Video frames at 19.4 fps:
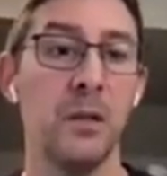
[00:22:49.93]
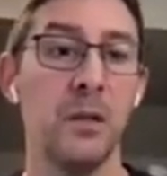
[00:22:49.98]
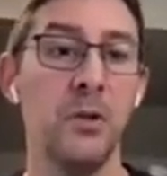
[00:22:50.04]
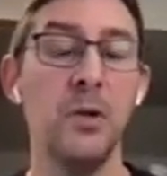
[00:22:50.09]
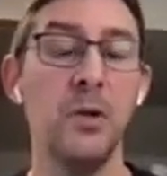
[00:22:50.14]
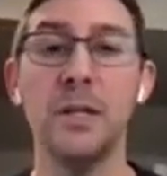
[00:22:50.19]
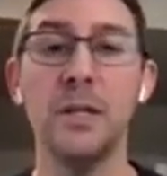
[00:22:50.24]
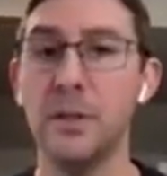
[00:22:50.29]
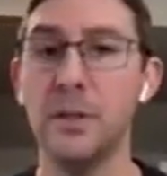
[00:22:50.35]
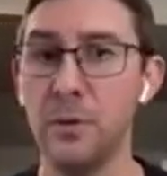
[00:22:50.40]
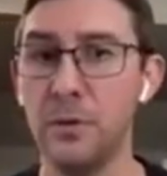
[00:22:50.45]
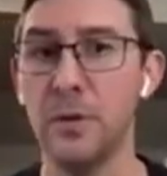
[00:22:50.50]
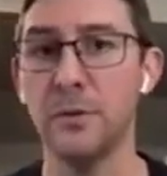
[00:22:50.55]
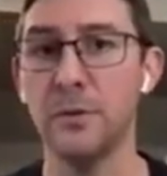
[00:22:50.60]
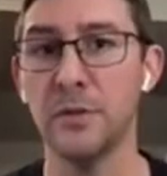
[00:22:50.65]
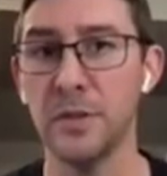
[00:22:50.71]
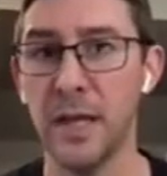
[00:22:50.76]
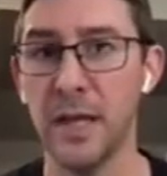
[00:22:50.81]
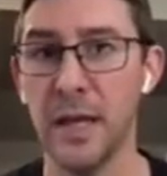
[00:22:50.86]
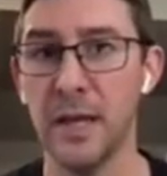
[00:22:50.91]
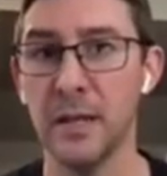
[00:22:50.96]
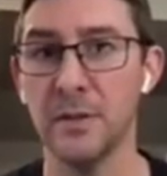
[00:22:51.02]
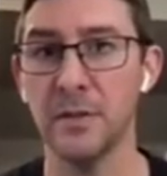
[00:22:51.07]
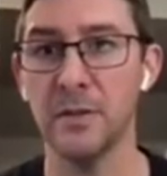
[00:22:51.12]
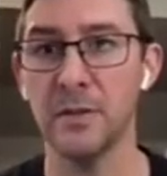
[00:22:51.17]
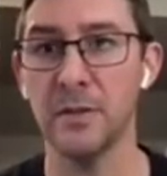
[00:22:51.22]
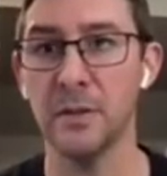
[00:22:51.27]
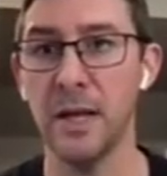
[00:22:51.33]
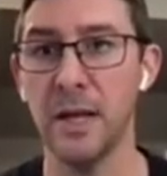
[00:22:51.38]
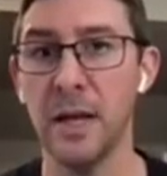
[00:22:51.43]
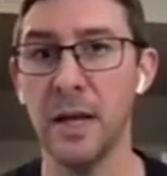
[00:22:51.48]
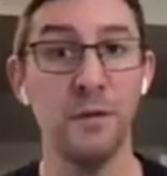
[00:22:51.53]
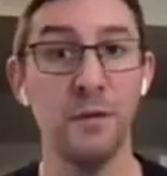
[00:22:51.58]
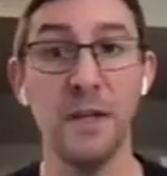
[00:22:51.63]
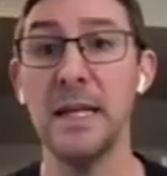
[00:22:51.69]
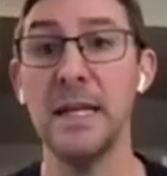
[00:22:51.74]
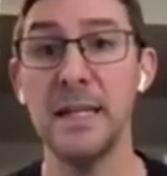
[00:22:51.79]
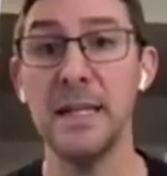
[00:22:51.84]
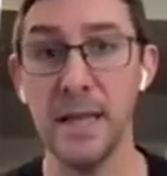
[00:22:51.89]
You can do those scans kind of
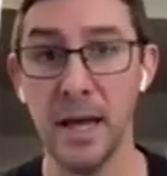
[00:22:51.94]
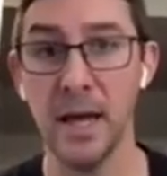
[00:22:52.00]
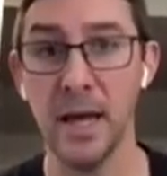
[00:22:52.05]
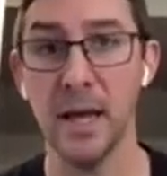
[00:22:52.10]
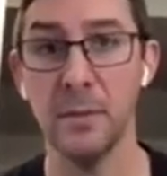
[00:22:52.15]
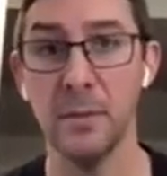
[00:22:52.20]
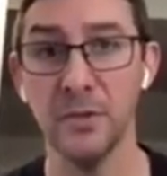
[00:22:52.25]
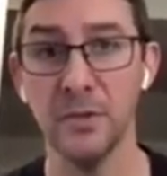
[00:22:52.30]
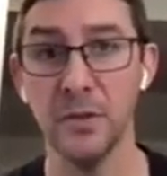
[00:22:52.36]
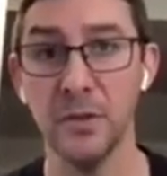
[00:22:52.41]
any time.